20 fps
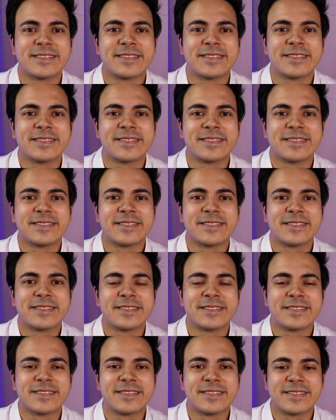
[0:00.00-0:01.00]

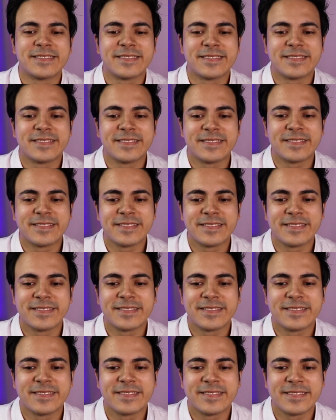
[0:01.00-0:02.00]

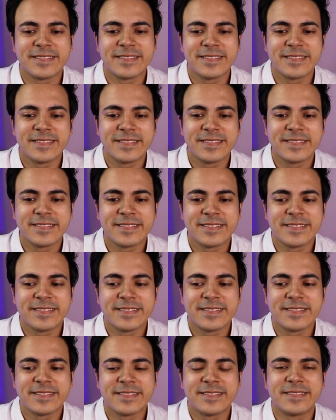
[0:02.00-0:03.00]

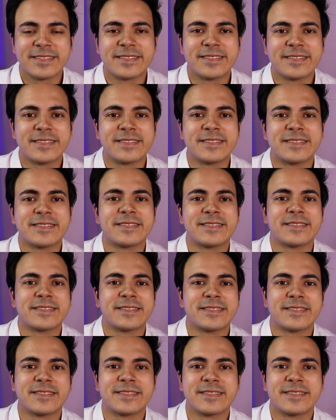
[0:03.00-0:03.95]
(not speaking)